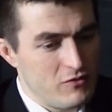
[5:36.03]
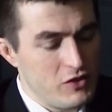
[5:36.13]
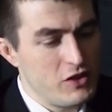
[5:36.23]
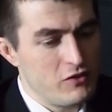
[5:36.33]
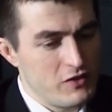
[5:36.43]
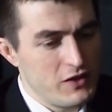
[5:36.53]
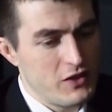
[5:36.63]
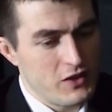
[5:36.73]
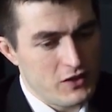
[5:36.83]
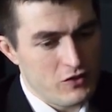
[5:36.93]
Really, really
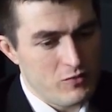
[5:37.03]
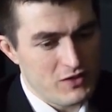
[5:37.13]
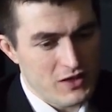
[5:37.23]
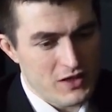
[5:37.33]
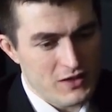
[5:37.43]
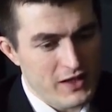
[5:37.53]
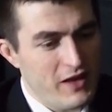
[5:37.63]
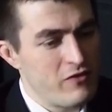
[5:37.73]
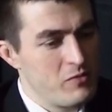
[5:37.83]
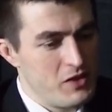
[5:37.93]
good on the human side. Like
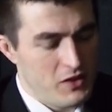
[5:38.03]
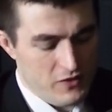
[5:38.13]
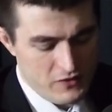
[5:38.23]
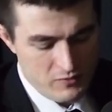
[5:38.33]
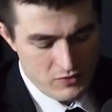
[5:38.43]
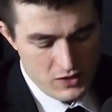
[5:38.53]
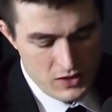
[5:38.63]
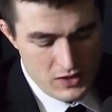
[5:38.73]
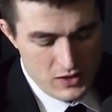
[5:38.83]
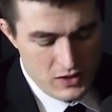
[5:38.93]
everybody loves him.
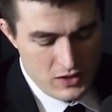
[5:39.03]
Mm.